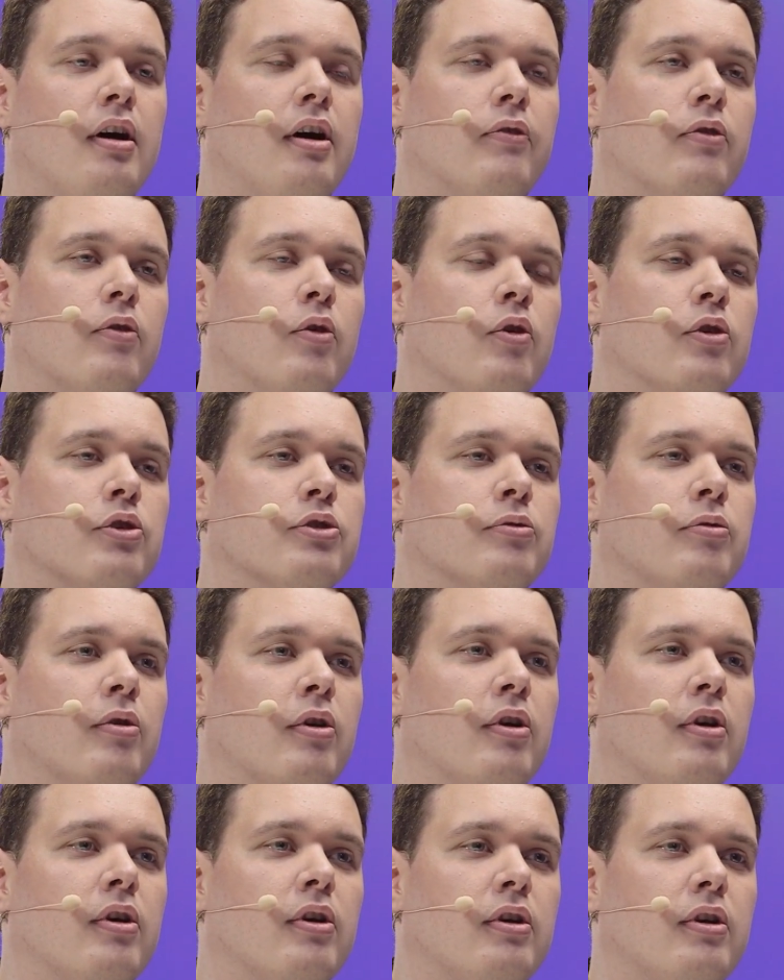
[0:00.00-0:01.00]
Of course,
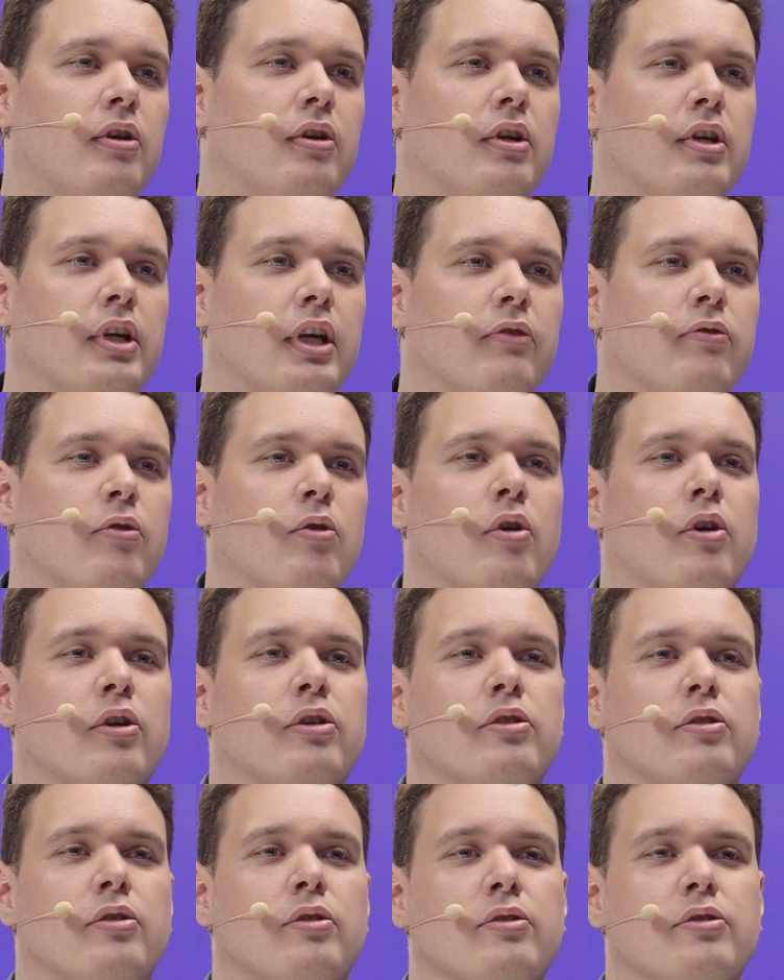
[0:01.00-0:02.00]
we're looking
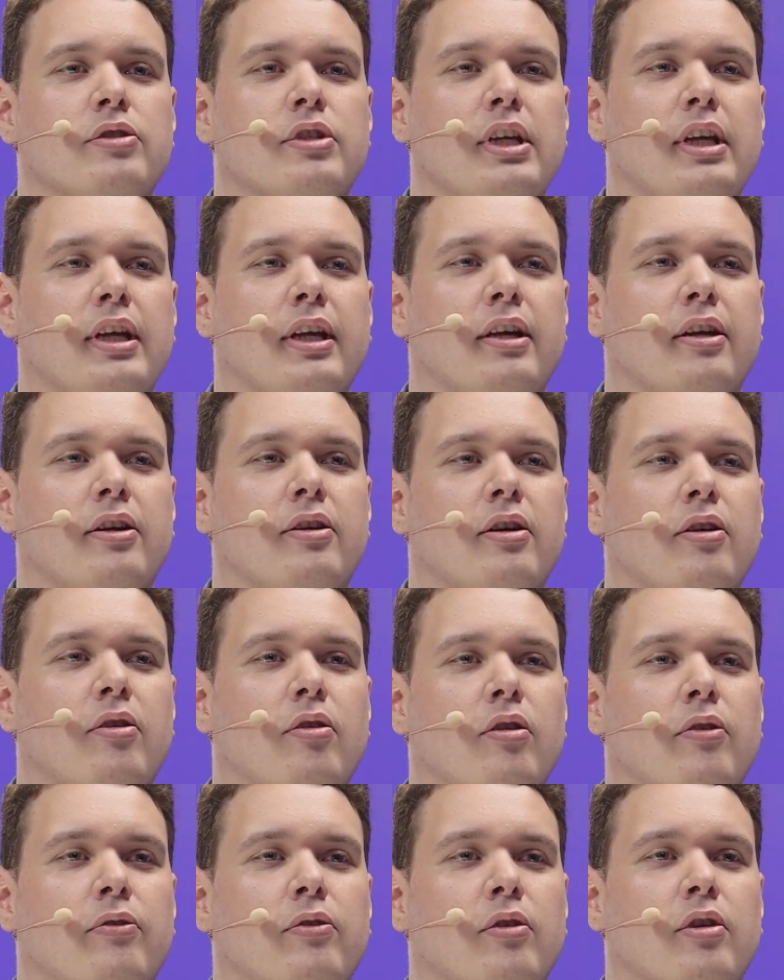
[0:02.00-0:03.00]
forward to seeing
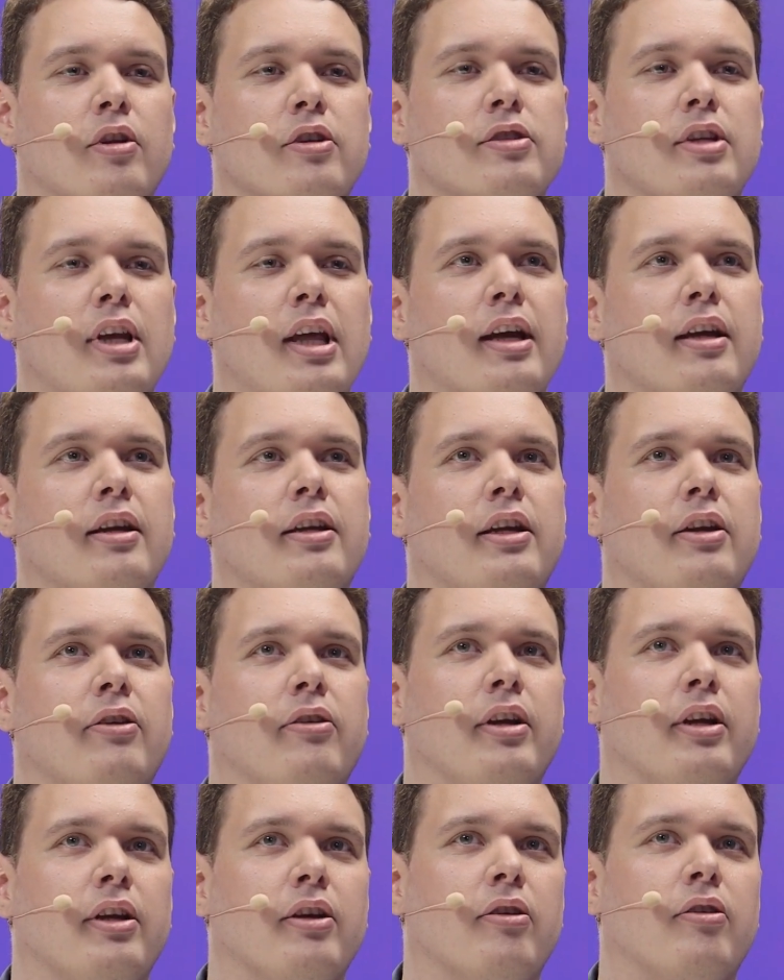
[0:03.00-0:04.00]
all of you on Slack,
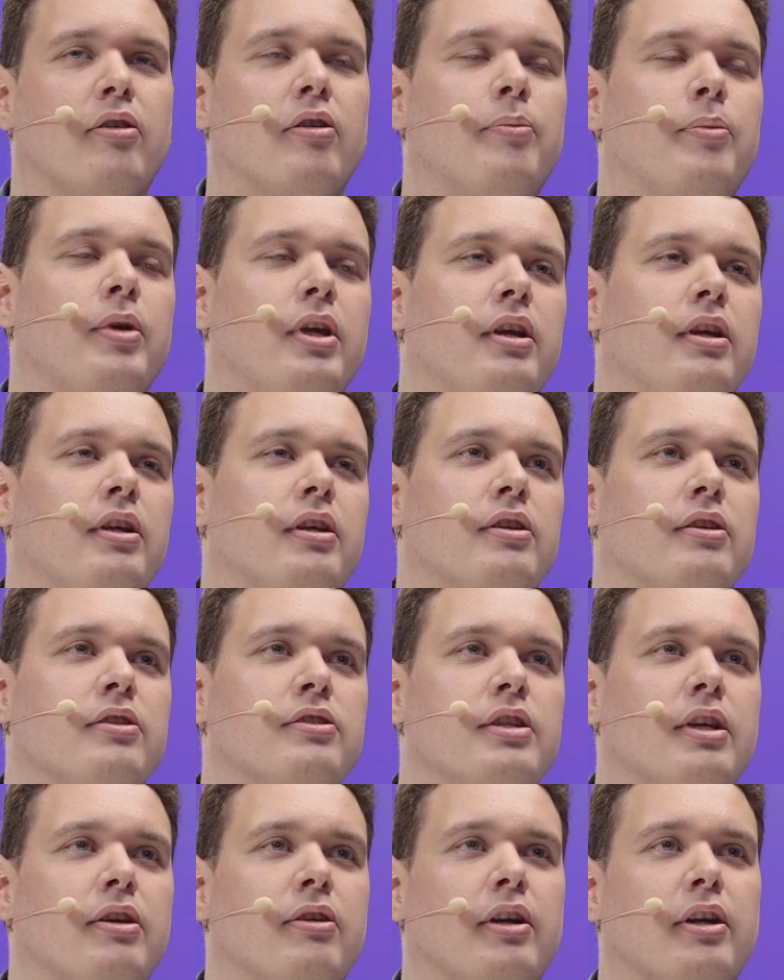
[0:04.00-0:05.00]
hearing your
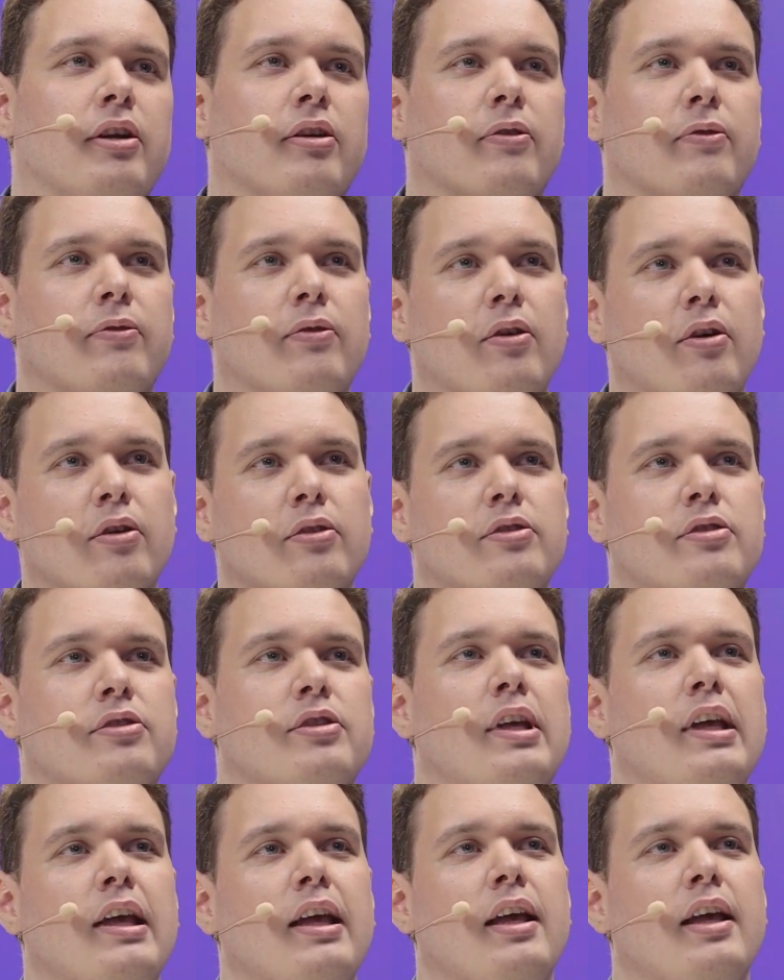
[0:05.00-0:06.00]
opinions, hearing your
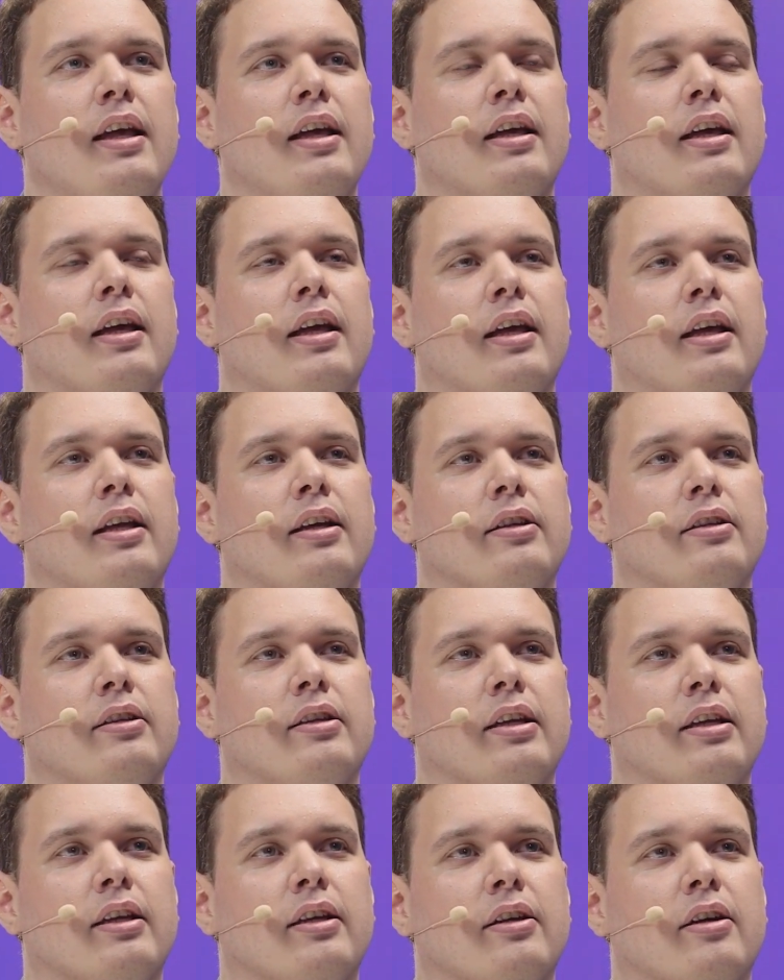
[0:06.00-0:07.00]
thoughts, and
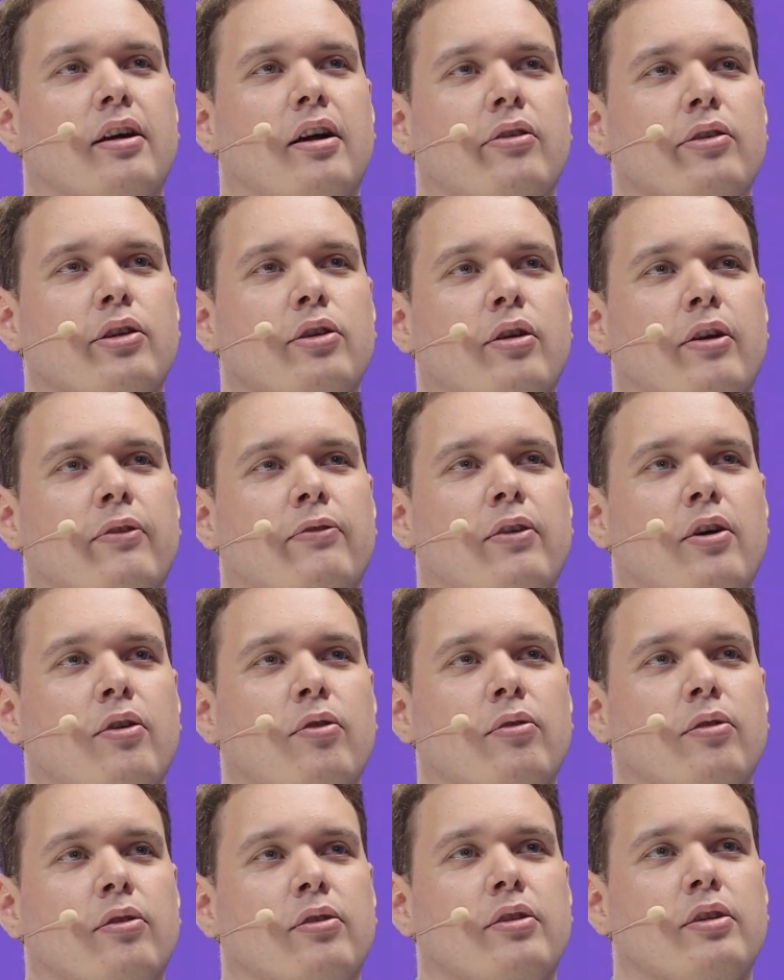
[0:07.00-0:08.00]
how you have
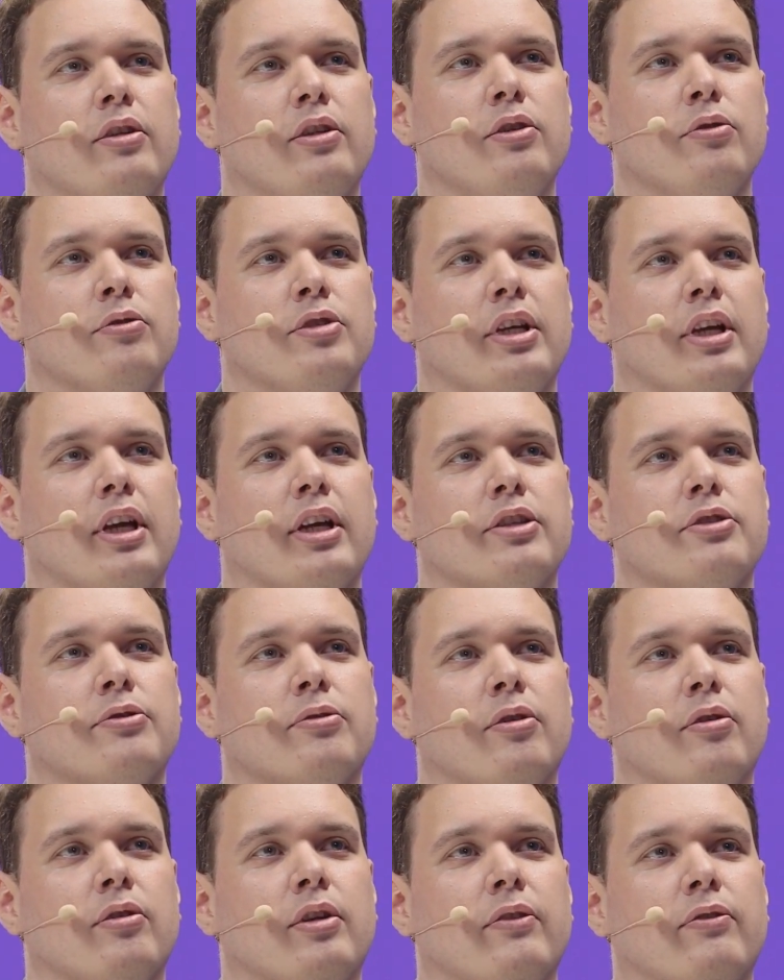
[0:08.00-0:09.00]
found using
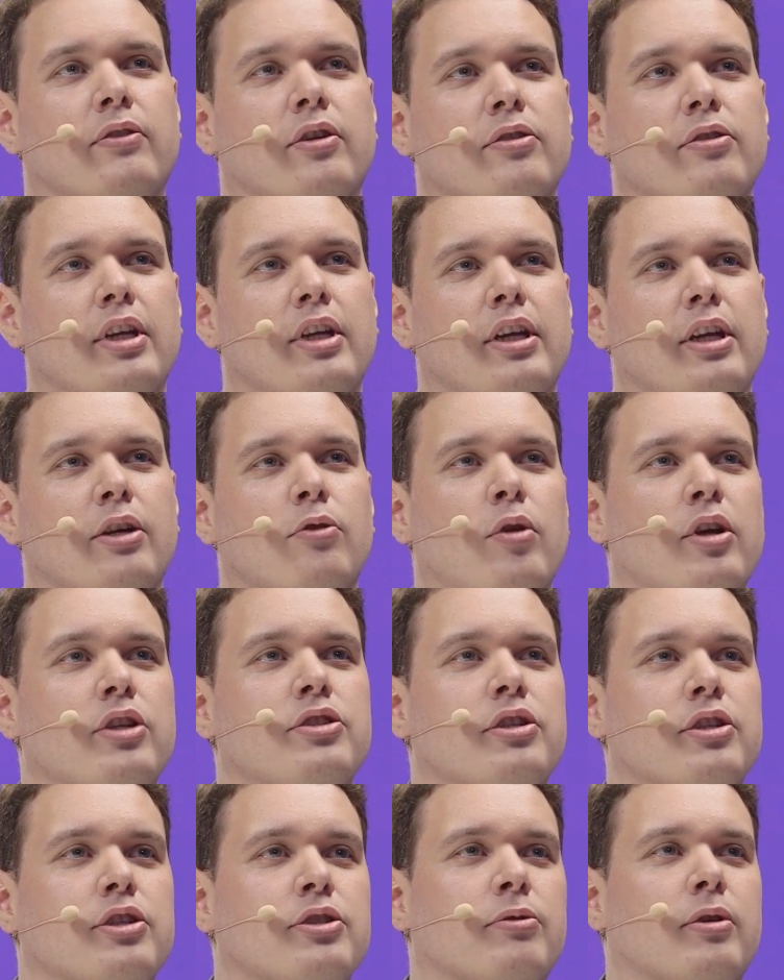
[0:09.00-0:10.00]
X-Road, if any
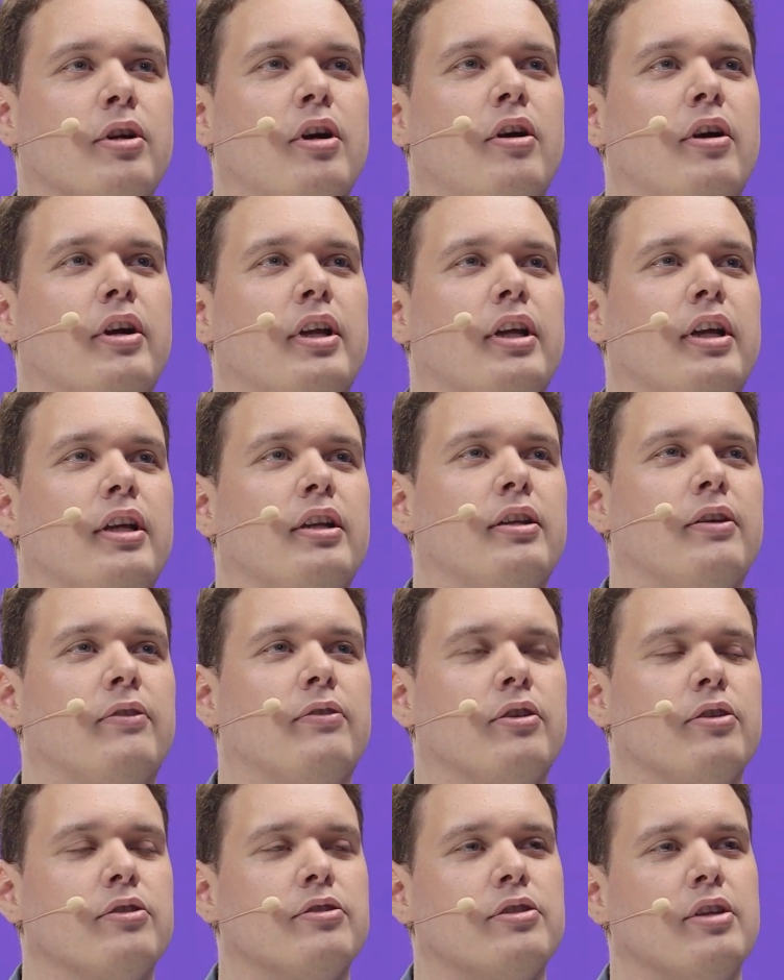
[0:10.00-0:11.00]
questions regarding it, if
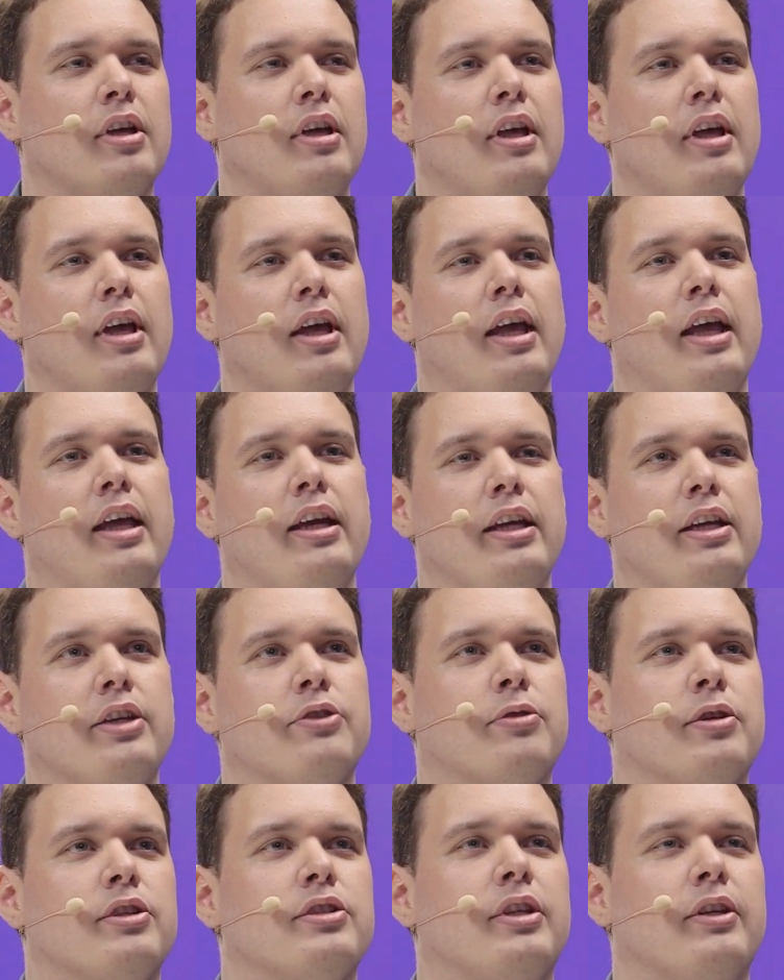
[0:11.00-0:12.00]
there's any
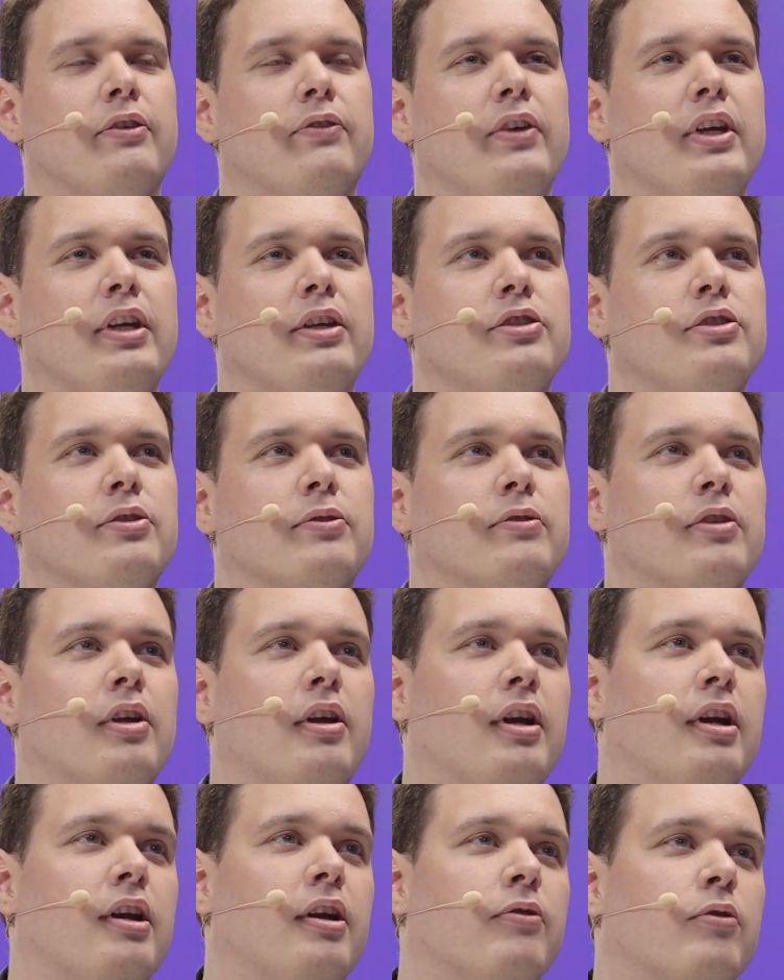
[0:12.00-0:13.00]
interesting things you've
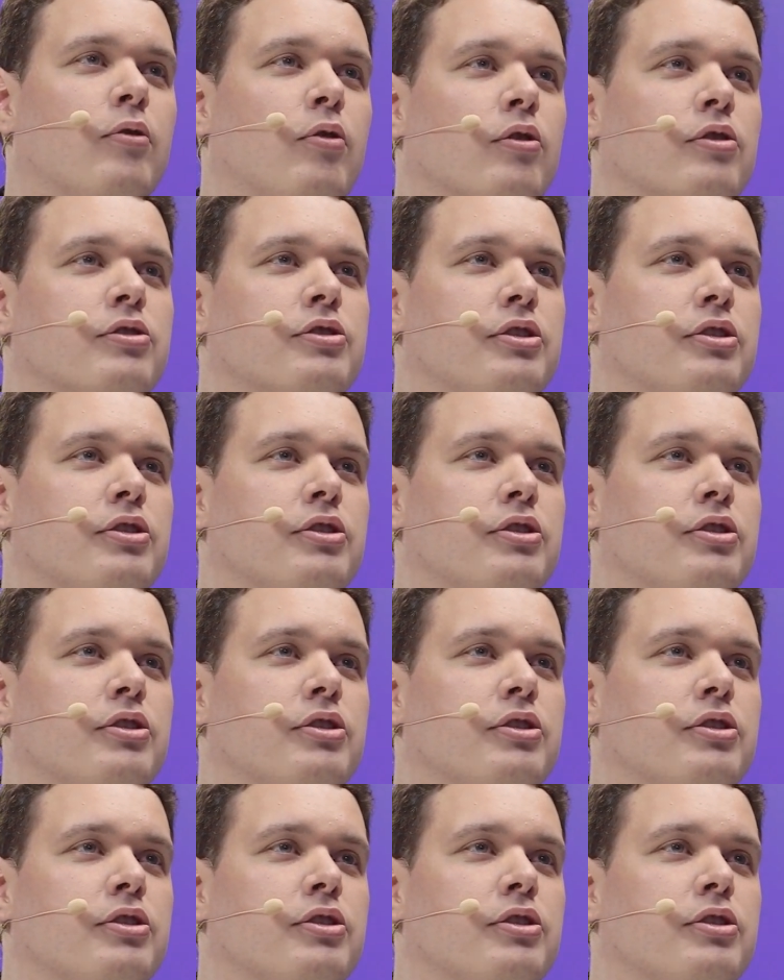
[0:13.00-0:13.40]
done, and of course,